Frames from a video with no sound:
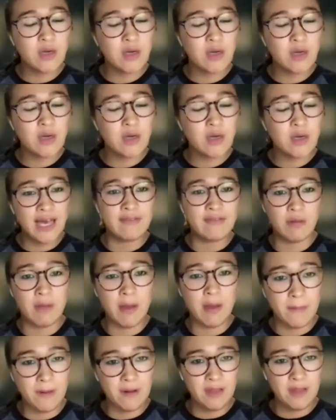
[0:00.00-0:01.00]
work, we have to
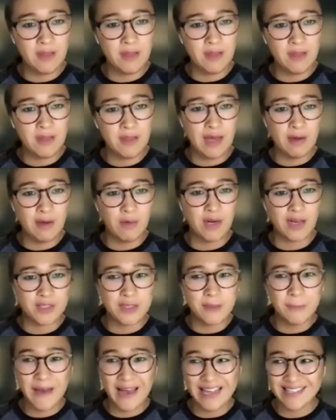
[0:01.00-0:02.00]
remember that when it
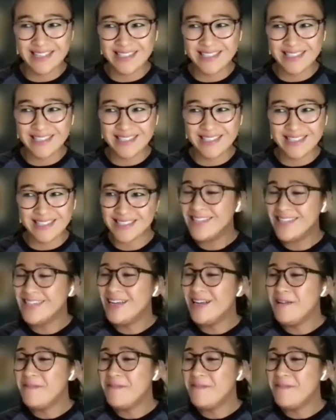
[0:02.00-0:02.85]
comes to biases,